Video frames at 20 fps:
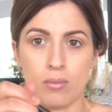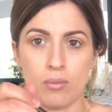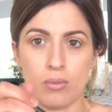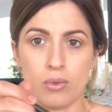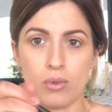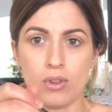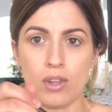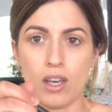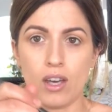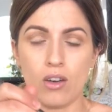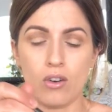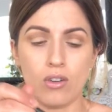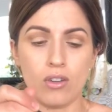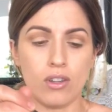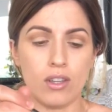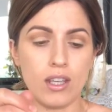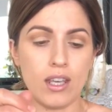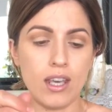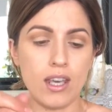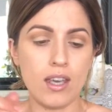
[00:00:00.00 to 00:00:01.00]
put that
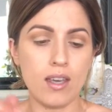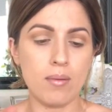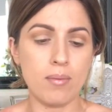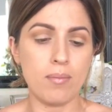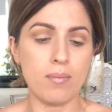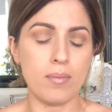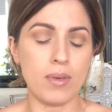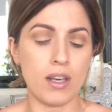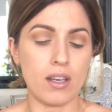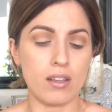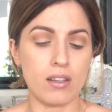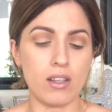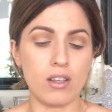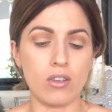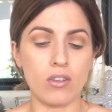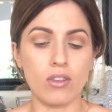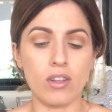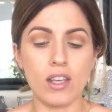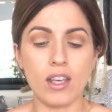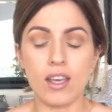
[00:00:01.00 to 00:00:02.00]
on there, put that
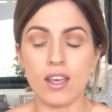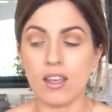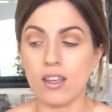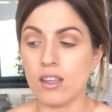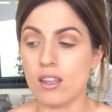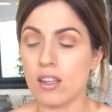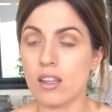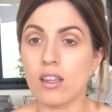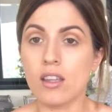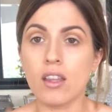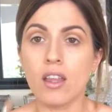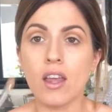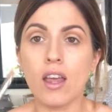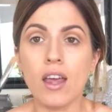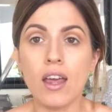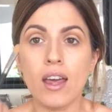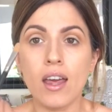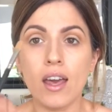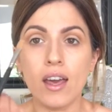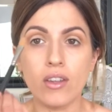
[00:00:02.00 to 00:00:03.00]
on there,
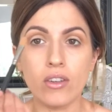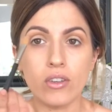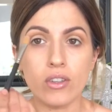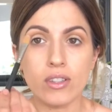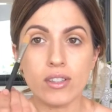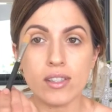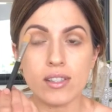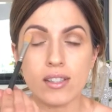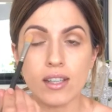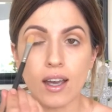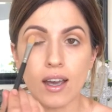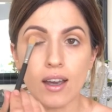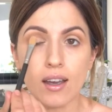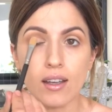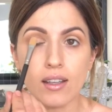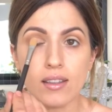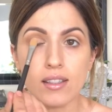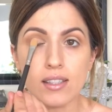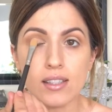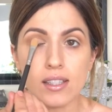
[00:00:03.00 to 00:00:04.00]
and you're gonna start
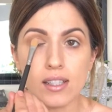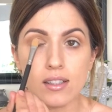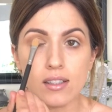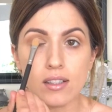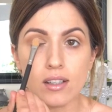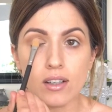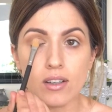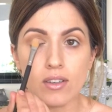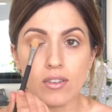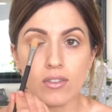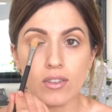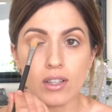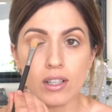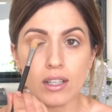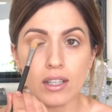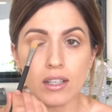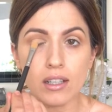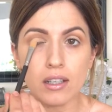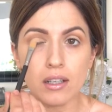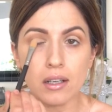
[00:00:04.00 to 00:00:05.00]
in the center of your
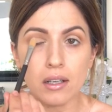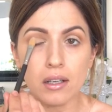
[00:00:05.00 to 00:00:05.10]
lid